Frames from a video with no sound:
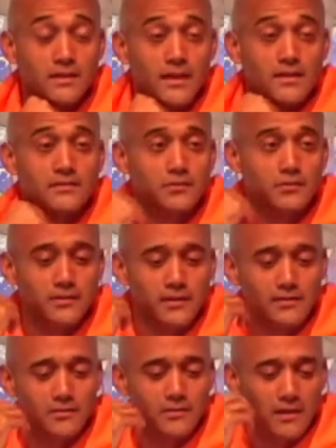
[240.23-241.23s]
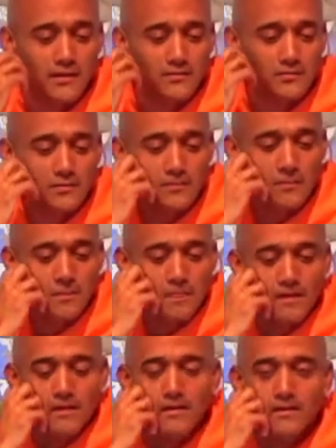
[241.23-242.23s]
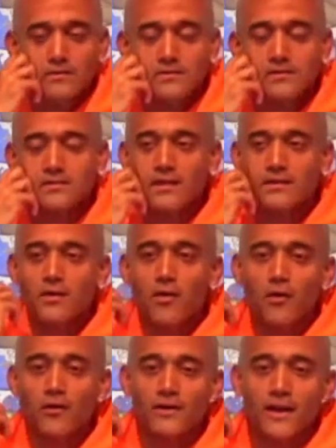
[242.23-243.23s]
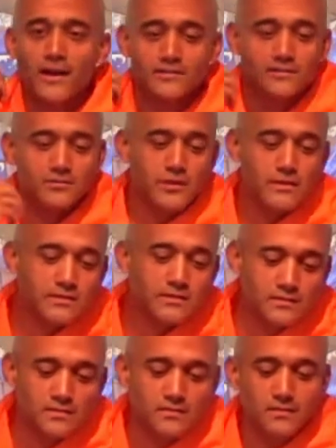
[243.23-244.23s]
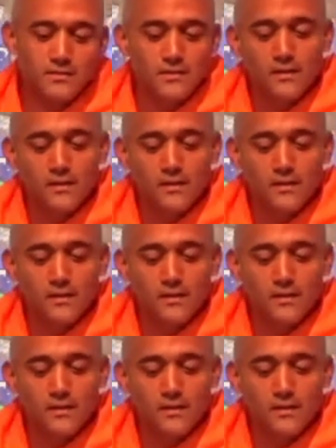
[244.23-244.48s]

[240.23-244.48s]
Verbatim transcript: actually, toward the end of his life, he used to say, "The heart has its reasons,